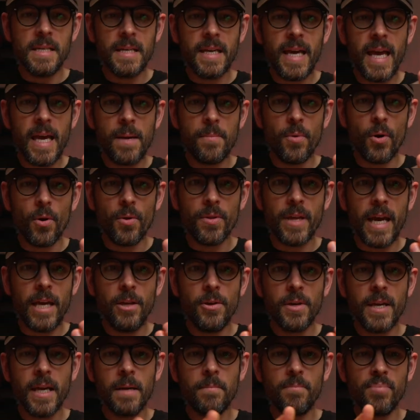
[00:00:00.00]
cable that
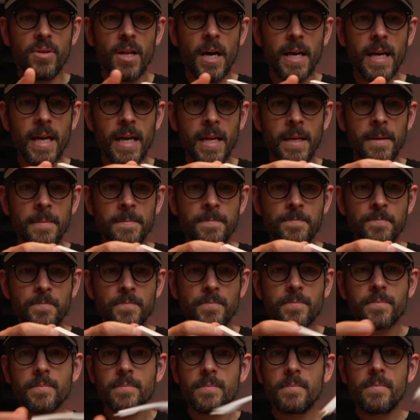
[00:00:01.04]
you can plug in
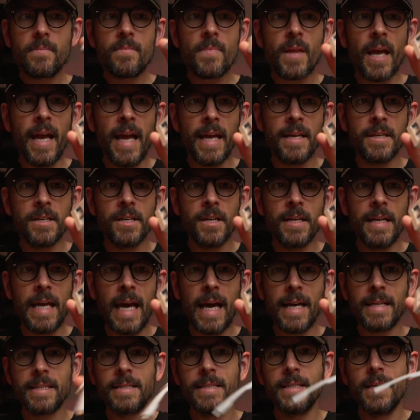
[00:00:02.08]
and
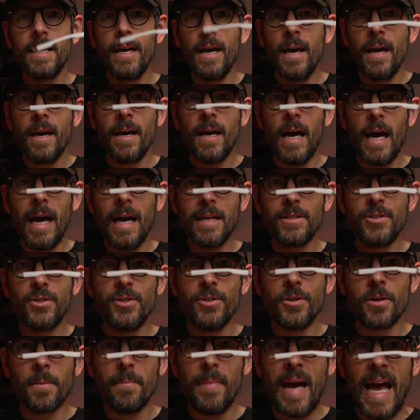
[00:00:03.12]
connect uh, to
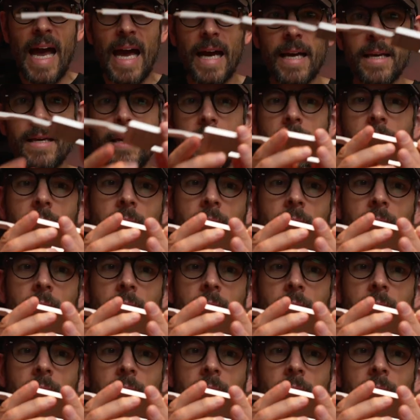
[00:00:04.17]
your Mac.